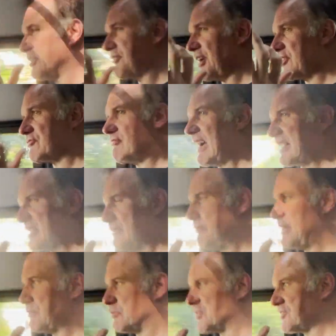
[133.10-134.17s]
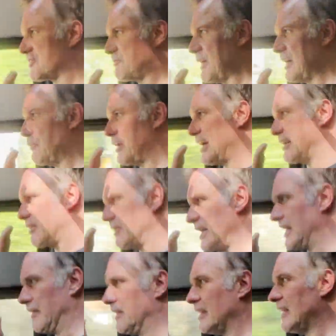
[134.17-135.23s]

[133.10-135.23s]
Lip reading: does rattle a bit with the spare wheel on it,